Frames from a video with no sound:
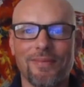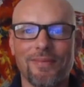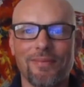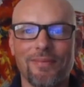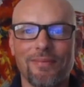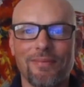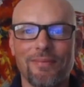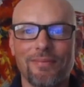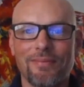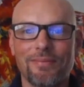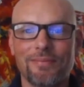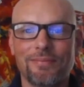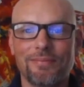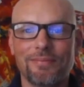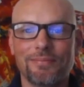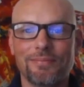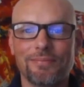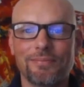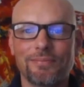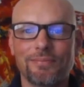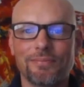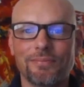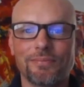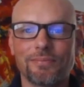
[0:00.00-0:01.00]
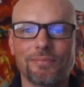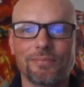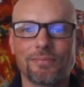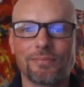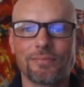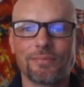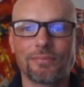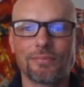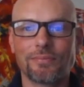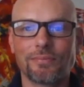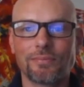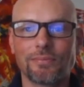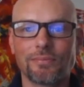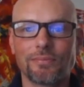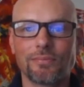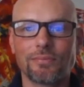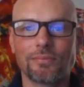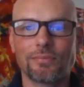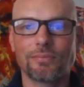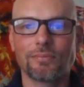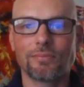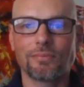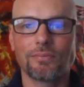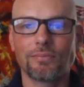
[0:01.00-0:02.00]

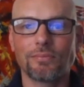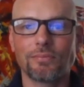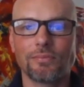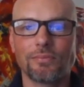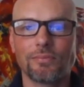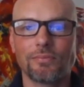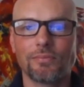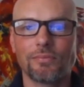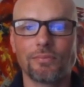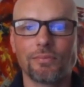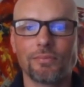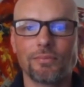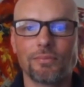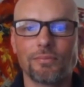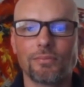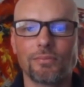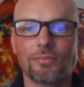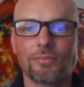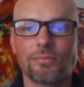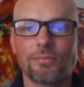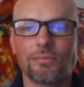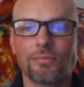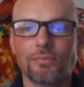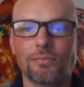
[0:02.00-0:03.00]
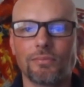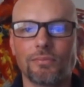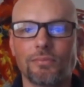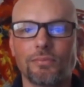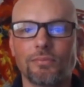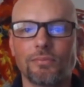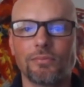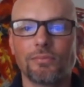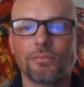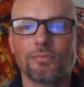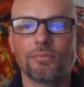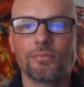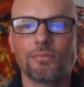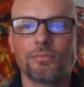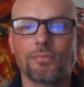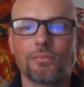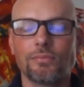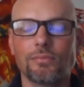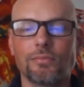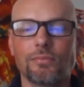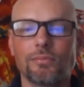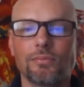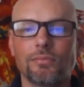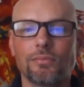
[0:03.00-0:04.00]

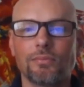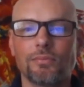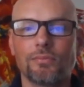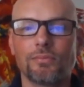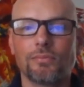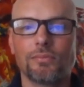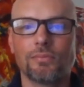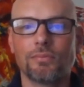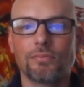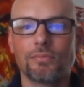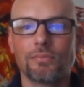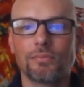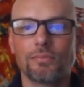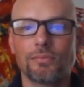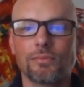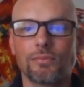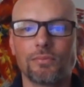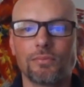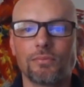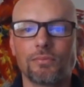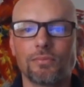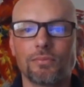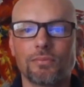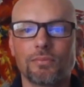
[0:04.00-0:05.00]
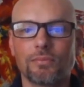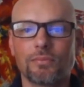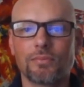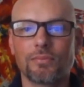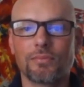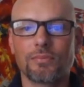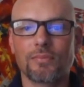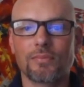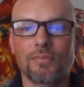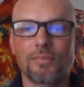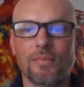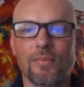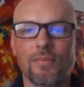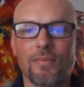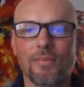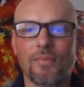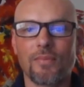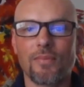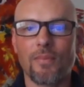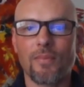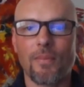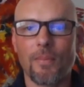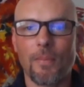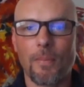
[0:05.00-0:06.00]

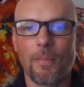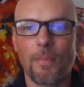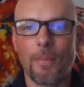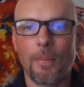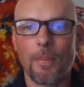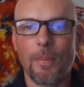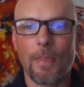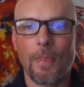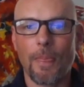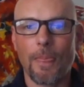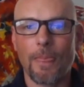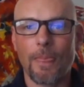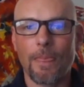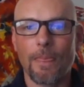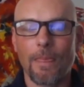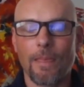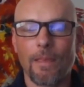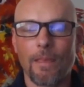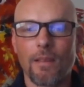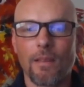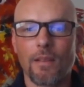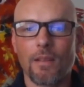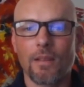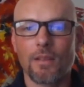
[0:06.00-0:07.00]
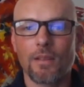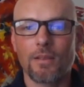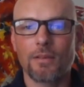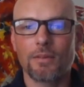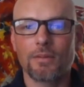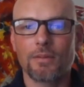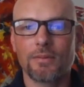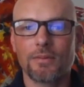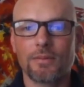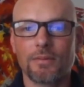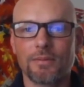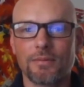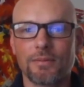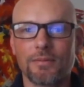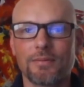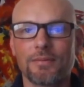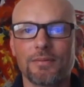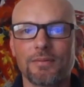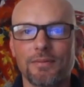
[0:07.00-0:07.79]
(silent)